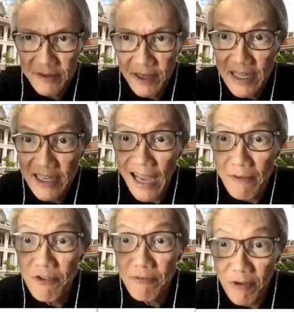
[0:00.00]

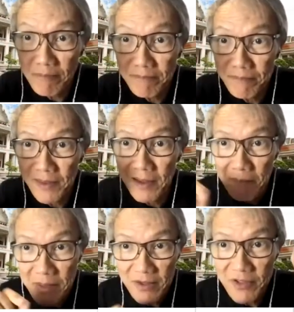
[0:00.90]
D-type flip-flop?
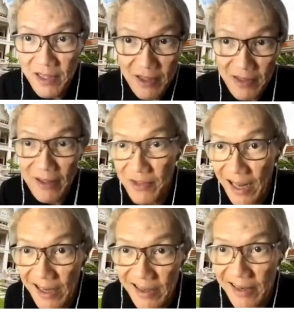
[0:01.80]
PC is
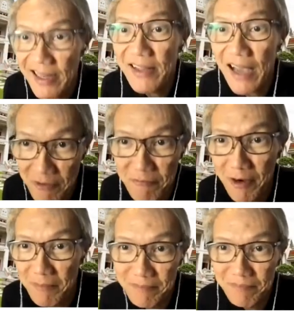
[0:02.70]
exactly the D-type
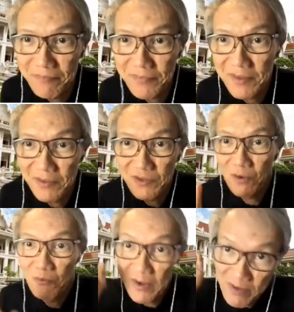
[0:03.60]
flip-flop. So
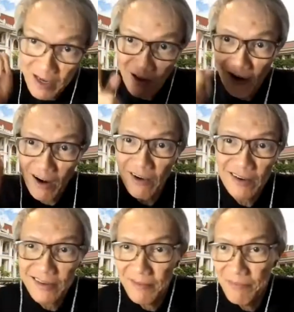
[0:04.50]
we clock
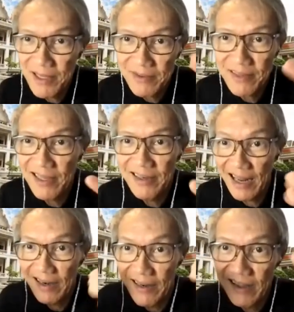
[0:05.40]
the PC,
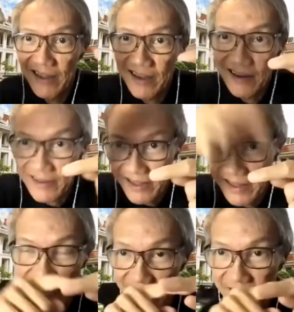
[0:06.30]
then the
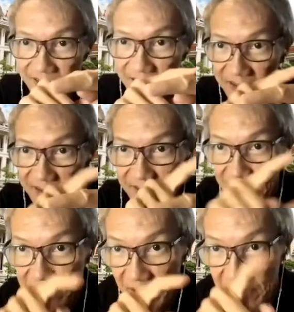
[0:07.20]

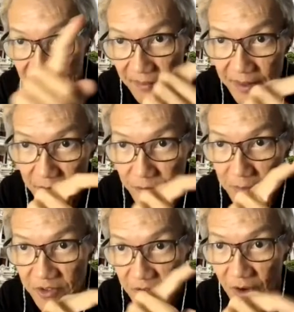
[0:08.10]

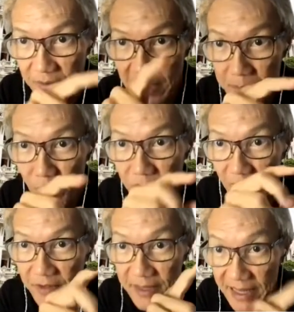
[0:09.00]
information on input
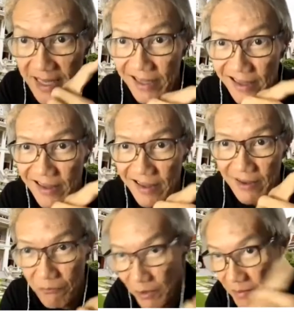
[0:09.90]
of the D
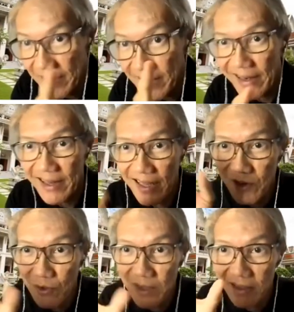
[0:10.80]
will be getting
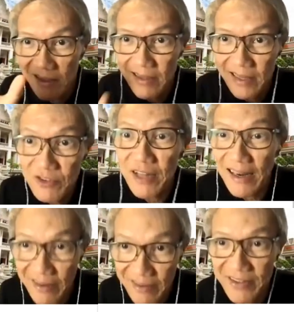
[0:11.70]
into the
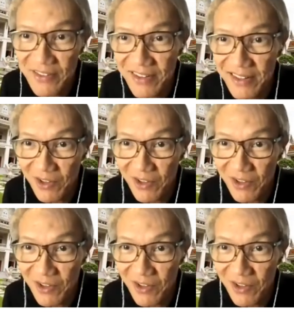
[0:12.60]
inside the register.